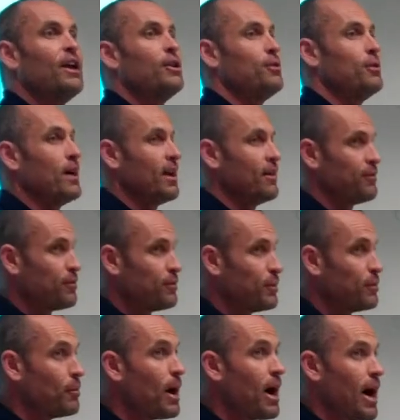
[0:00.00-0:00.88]
You got it from
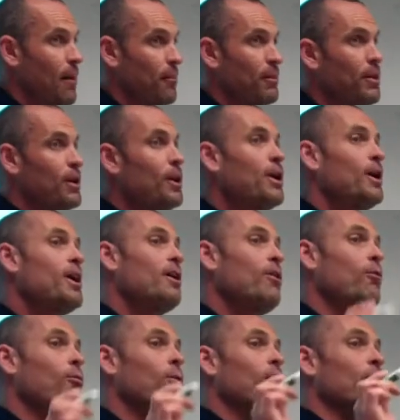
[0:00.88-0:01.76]
your mom.
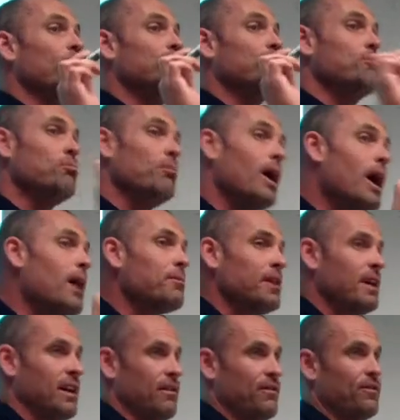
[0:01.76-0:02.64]
Where did your
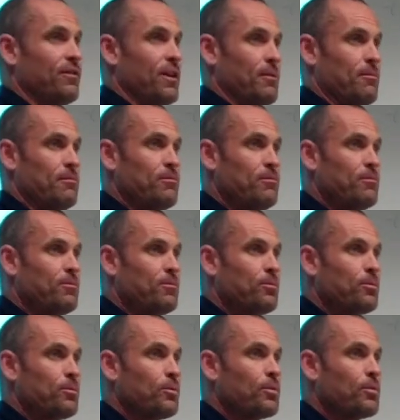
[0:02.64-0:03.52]
mom get it from?
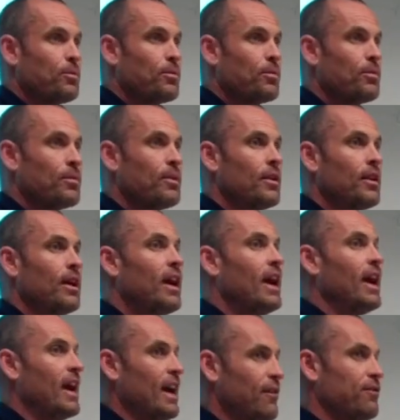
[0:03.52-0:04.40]

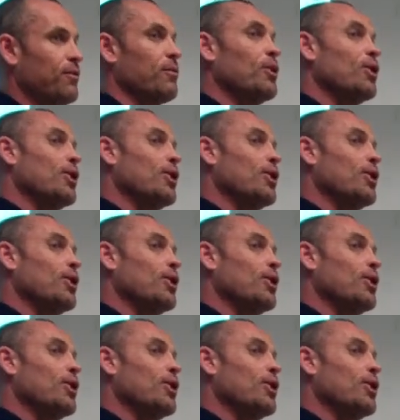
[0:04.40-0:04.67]
You got it from